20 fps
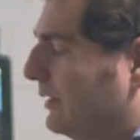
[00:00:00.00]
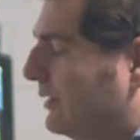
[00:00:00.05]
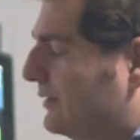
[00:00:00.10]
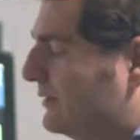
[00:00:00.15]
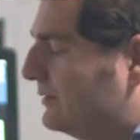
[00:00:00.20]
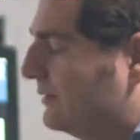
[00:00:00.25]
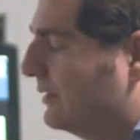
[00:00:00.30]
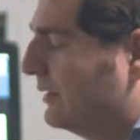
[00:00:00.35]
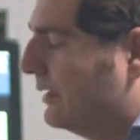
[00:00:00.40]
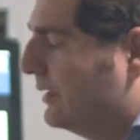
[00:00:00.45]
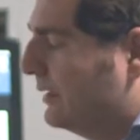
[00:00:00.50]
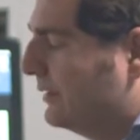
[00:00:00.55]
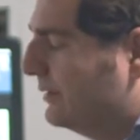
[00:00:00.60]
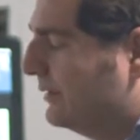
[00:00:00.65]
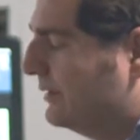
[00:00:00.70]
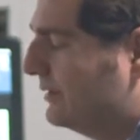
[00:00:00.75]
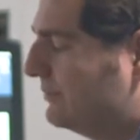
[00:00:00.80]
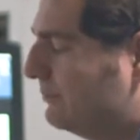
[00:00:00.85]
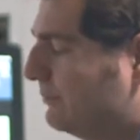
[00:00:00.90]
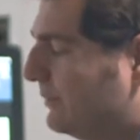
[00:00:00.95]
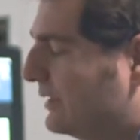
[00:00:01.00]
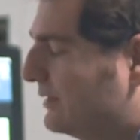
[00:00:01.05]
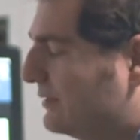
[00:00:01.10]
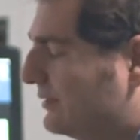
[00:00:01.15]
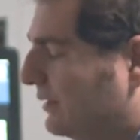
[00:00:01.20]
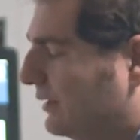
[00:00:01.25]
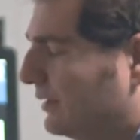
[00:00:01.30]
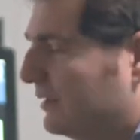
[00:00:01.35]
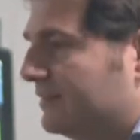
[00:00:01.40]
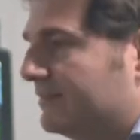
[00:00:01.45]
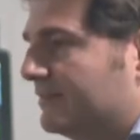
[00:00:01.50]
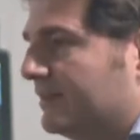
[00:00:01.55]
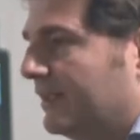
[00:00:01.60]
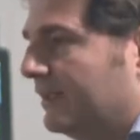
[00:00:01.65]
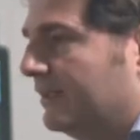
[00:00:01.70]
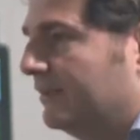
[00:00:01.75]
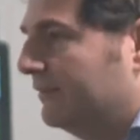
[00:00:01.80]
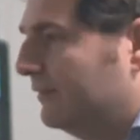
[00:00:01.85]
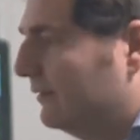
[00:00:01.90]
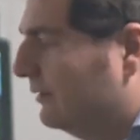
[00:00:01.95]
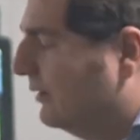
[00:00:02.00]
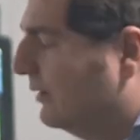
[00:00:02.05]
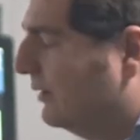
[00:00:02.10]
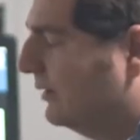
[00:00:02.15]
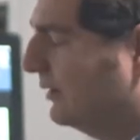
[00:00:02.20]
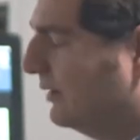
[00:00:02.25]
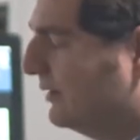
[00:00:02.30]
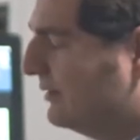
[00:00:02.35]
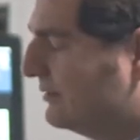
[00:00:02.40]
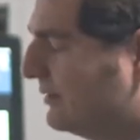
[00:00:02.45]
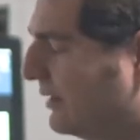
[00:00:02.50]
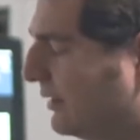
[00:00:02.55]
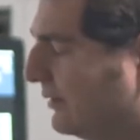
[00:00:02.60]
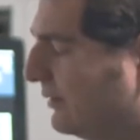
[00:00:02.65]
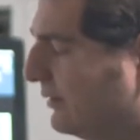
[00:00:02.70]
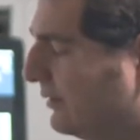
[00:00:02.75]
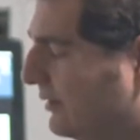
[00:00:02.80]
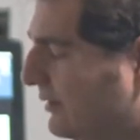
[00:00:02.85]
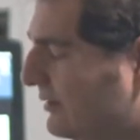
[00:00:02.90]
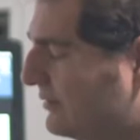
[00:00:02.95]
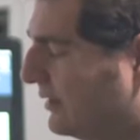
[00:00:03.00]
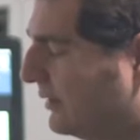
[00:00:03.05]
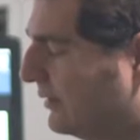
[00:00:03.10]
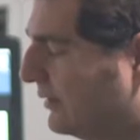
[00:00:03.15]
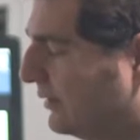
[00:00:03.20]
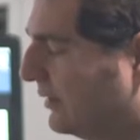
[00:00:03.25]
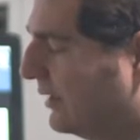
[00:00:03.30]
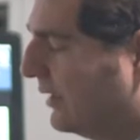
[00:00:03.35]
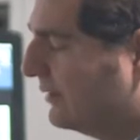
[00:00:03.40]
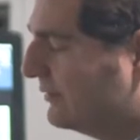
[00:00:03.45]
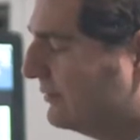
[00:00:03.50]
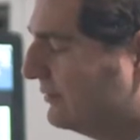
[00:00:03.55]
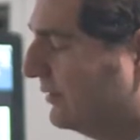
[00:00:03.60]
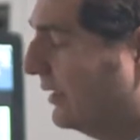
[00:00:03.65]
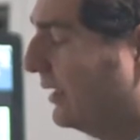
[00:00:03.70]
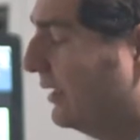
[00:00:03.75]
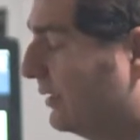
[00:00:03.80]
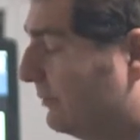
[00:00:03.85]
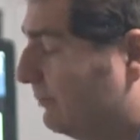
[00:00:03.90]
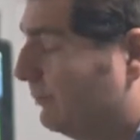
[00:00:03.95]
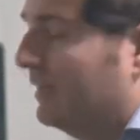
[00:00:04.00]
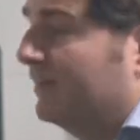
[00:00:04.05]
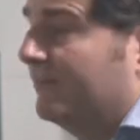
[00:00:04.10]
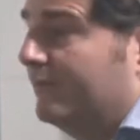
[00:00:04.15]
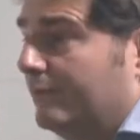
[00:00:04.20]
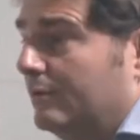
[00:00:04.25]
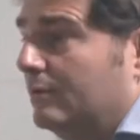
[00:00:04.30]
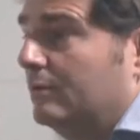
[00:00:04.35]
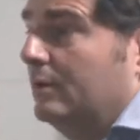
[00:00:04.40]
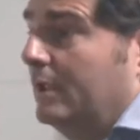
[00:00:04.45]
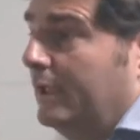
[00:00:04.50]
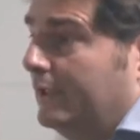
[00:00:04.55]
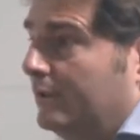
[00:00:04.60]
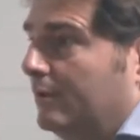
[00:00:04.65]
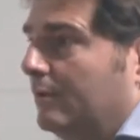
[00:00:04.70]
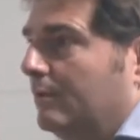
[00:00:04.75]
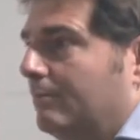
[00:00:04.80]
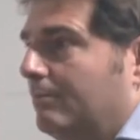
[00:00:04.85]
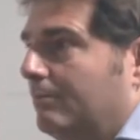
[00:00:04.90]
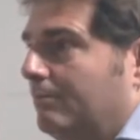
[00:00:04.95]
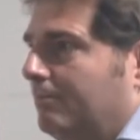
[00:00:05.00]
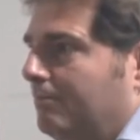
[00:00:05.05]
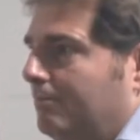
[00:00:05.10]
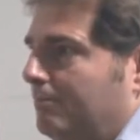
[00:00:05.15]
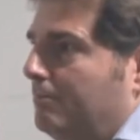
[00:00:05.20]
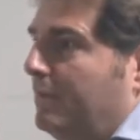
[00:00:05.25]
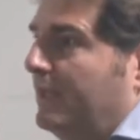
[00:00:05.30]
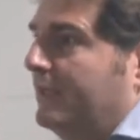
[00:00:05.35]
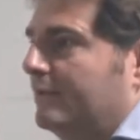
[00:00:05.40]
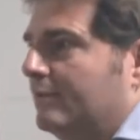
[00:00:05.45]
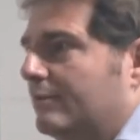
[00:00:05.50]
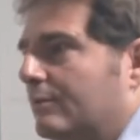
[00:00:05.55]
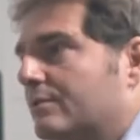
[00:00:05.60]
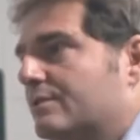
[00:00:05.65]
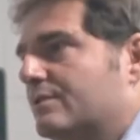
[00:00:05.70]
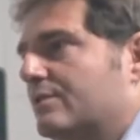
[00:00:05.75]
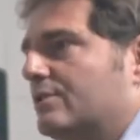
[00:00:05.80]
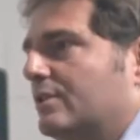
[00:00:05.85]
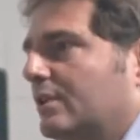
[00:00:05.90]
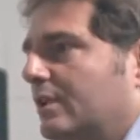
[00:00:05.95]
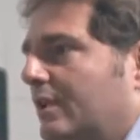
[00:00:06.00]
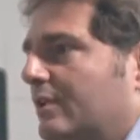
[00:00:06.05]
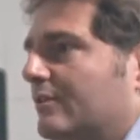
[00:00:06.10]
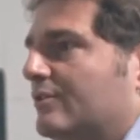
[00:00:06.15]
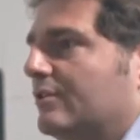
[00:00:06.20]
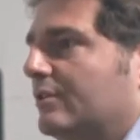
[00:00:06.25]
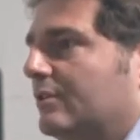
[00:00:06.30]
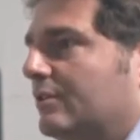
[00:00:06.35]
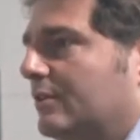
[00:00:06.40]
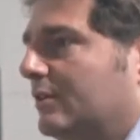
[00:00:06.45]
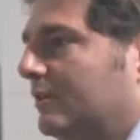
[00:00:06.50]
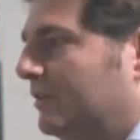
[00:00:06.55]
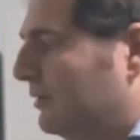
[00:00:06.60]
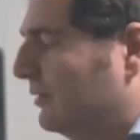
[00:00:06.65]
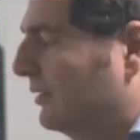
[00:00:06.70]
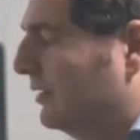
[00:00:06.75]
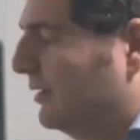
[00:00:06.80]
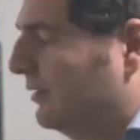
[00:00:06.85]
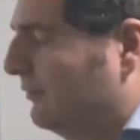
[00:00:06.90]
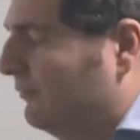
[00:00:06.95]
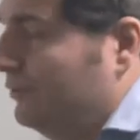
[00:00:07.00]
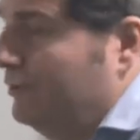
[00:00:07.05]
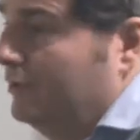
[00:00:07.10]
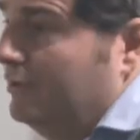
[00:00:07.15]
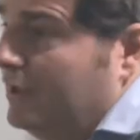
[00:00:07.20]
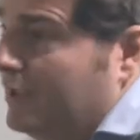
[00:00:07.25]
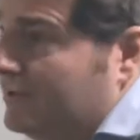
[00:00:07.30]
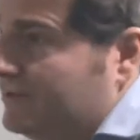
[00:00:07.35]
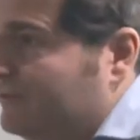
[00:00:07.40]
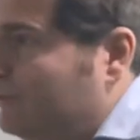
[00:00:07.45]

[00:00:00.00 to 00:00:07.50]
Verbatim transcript: this this mixing inside inside inside the glass yeah and therefore like your better oxygenation in for your glass